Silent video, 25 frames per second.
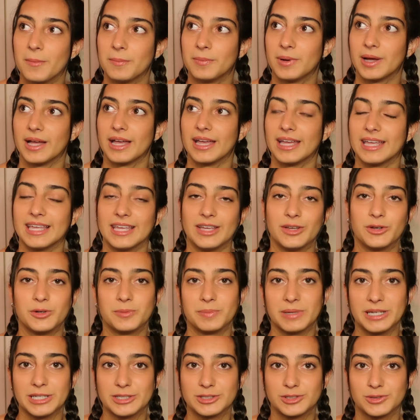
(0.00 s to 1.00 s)
but Eagle
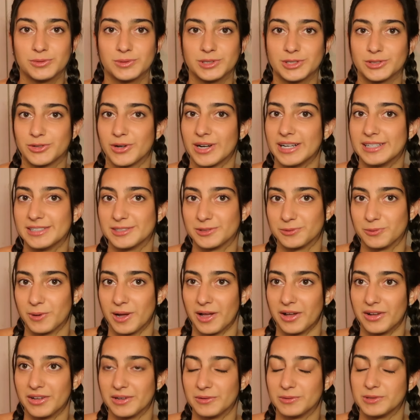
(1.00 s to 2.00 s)
Beach was great as
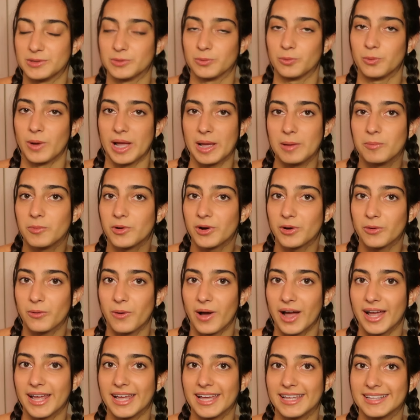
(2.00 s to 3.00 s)
well. It was way more
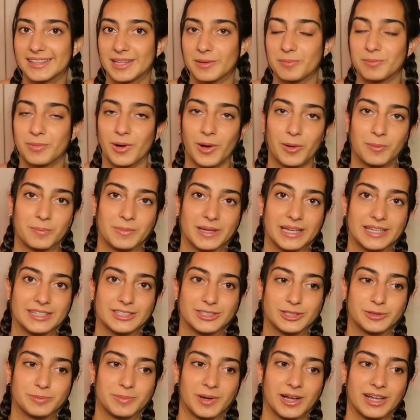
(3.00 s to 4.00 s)
quiet than Palm
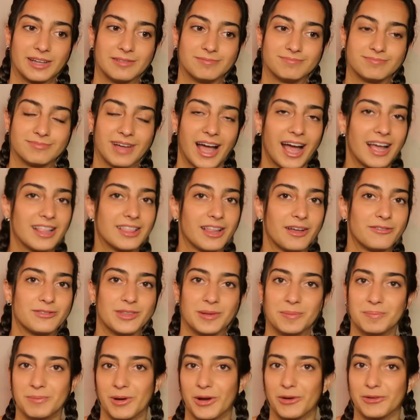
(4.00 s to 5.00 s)
Beach, but I love
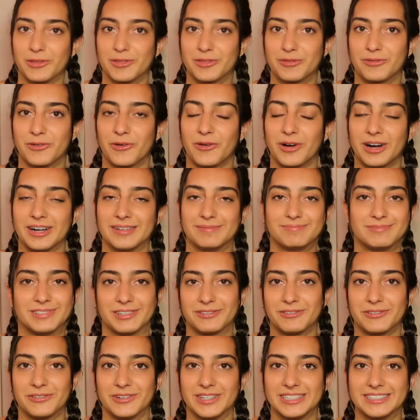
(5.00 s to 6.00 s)
them both for
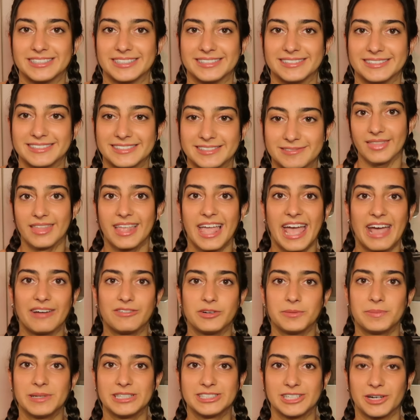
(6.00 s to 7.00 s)
different reasons.
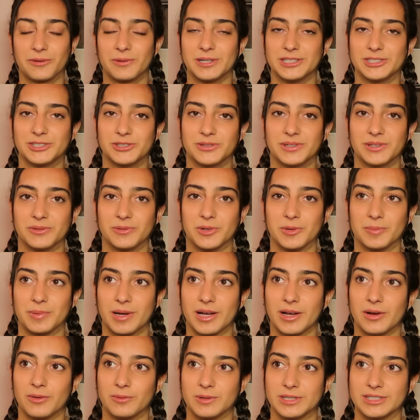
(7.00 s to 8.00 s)
Every beach I went to in
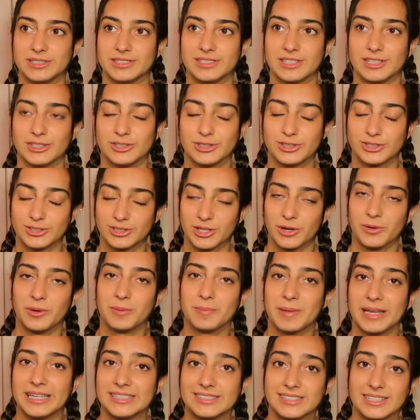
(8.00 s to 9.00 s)
Aruba was so
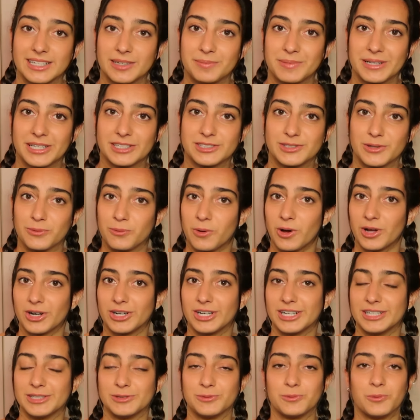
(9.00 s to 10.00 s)
amazing because the
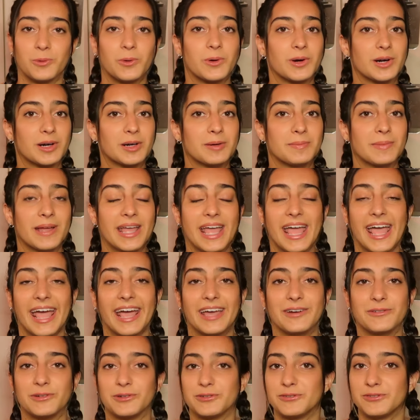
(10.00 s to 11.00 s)
water is warm
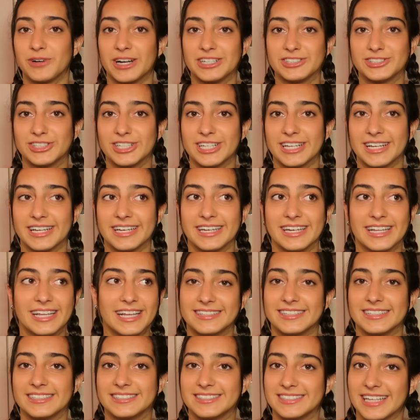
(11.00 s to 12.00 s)
and refreshing.
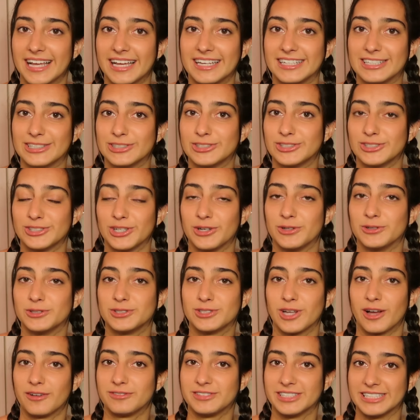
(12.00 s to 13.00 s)
The sand is so
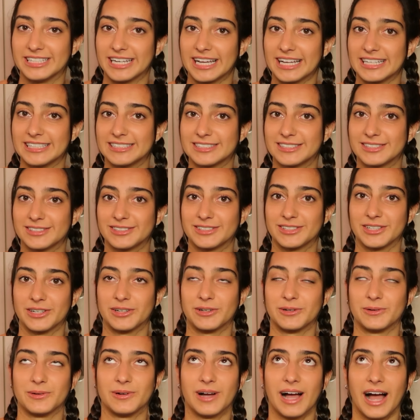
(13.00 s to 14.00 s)
soft and nice,
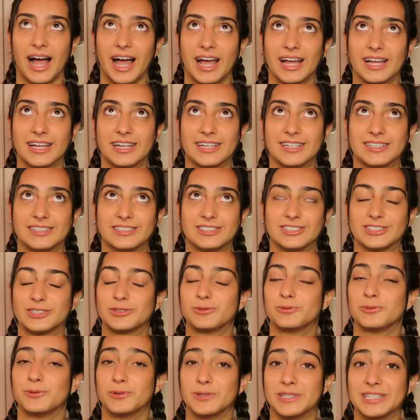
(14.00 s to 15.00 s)
so I
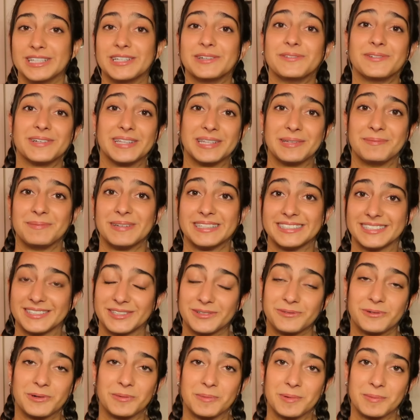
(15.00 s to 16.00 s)
just really, really miss
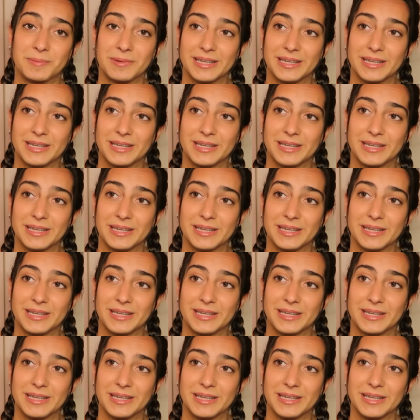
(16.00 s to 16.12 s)
an Aruba